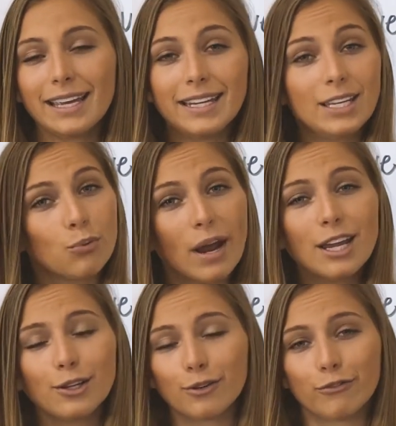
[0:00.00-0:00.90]
And
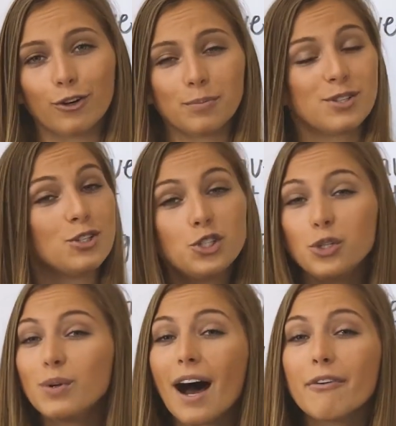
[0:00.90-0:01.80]
irregular verbs
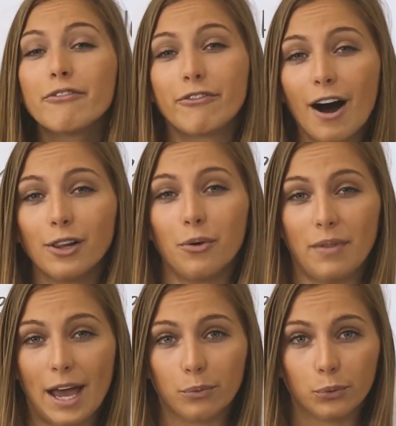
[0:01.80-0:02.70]
do not follow
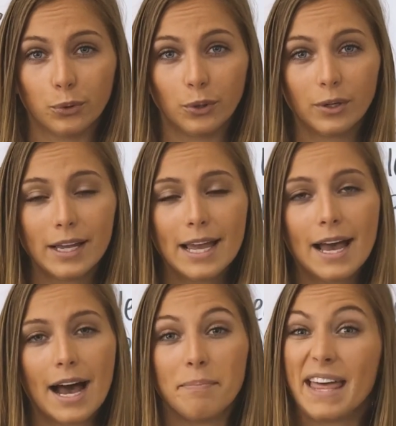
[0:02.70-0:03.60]
that rule.
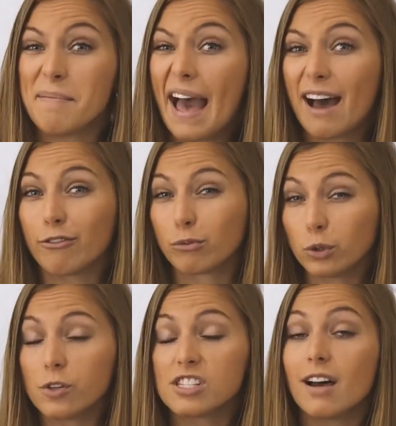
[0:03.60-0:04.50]
They have
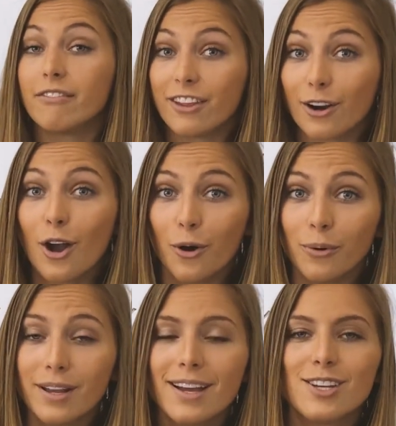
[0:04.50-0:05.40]
rules of their
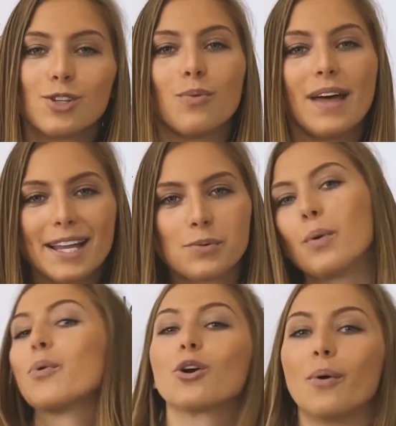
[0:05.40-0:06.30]
own. So that's
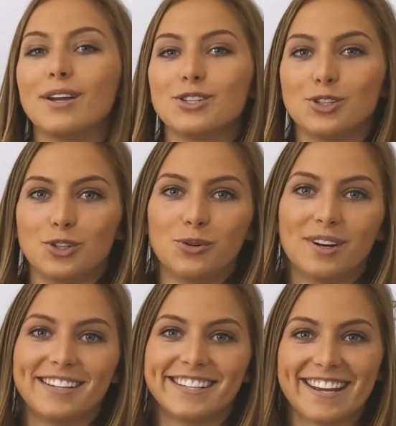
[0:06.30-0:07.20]
what we're going to do
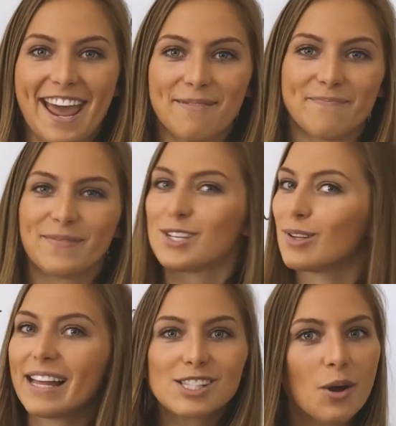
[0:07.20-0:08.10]
today.
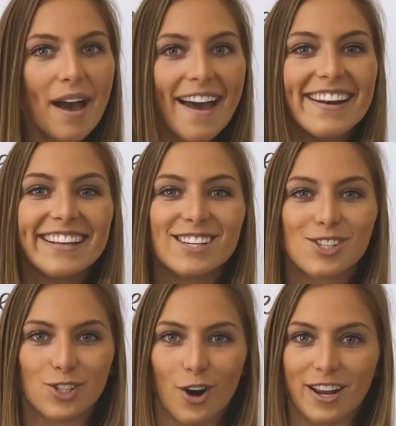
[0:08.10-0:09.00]
So let's go ahead and get
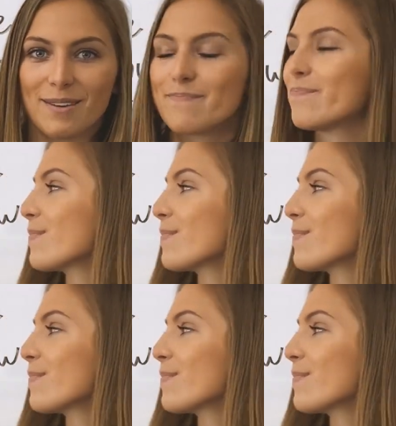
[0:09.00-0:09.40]
started.